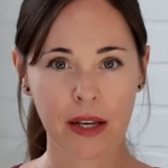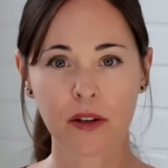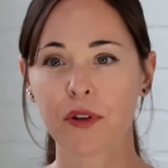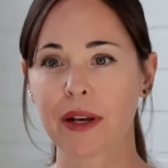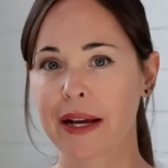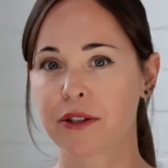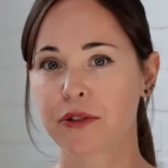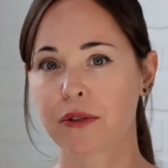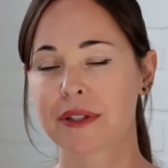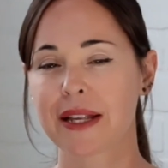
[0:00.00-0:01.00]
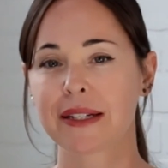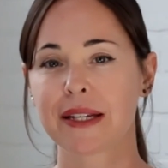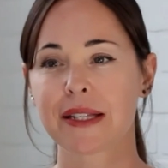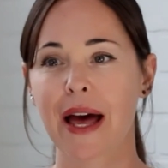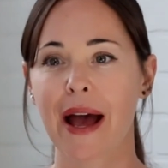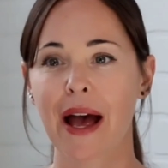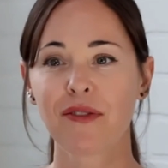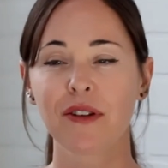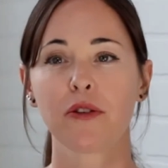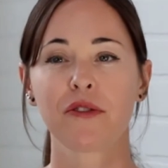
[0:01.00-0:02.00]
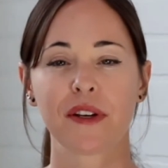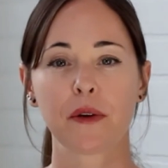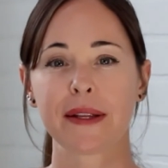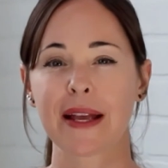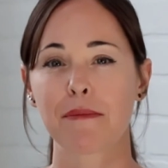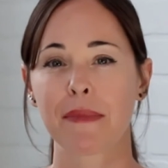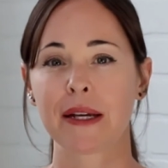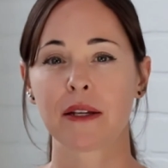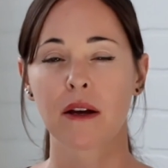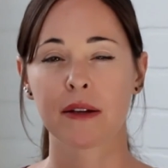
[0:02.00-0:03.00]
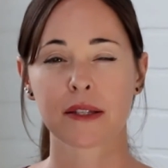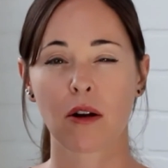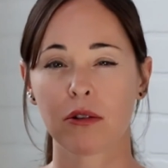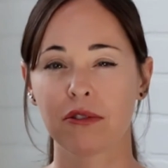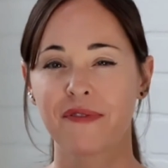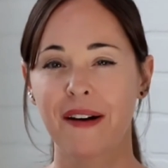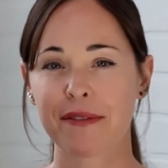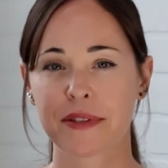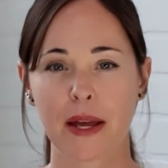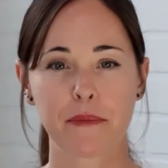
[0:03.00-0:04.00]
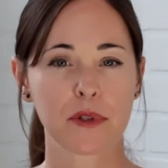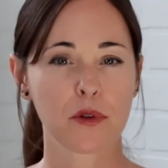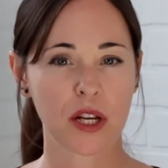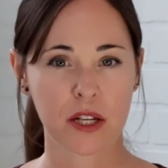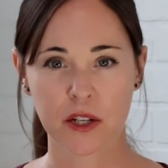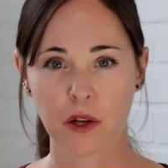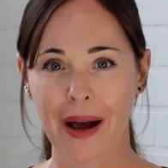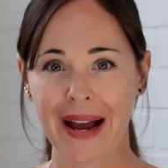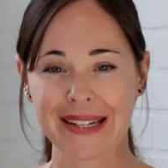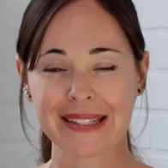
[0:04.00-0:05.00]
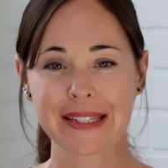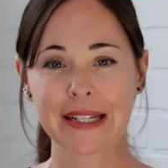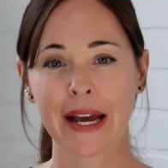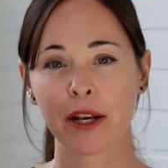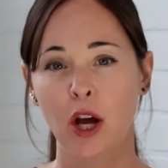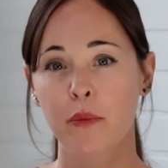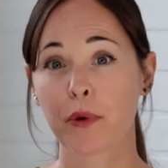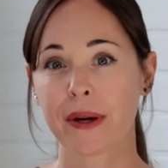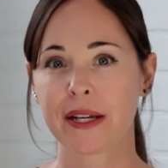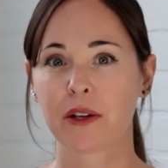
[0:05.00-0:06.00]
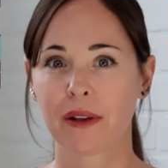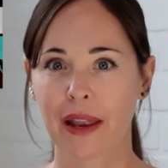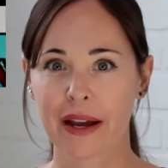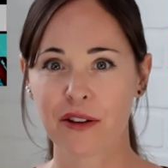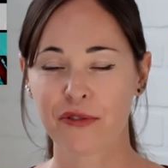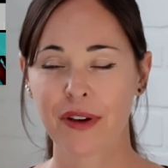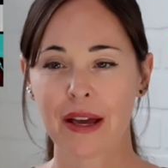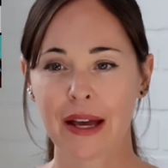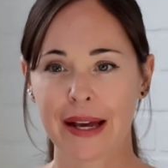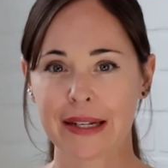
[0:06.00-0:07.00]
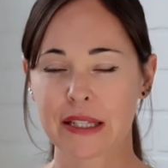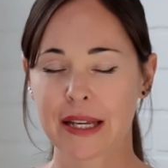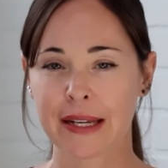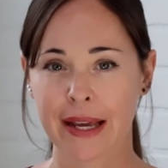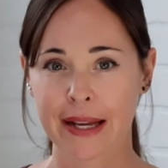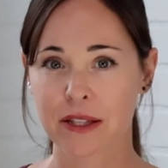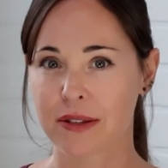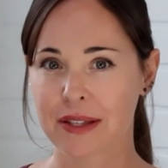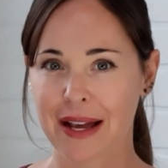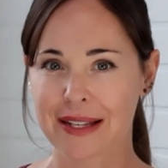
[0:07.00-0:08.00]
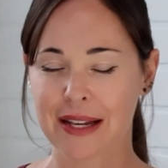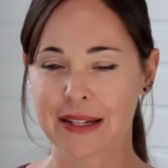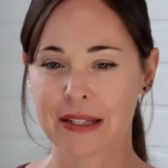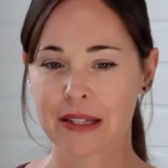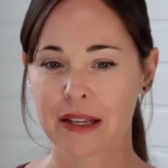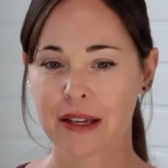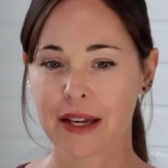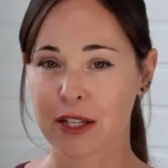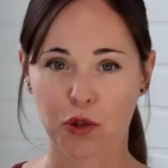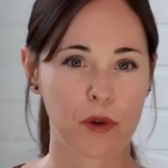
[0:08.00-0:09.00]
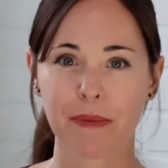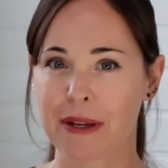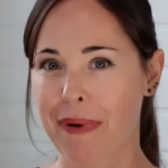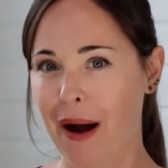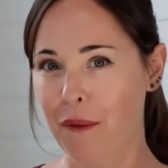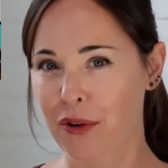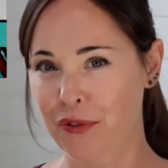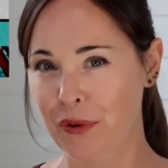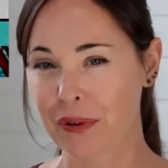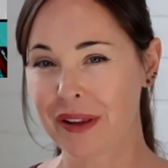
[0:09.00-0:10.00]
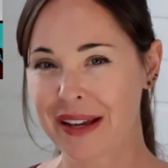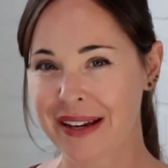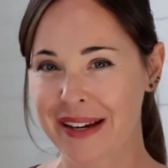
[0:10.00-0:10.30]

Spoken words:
And if you like tools like this, I have another video that I made. It's called 5 Steps to Changing Your Identity and Upgrading Your Life. And it's an exercise that is extremely powerful.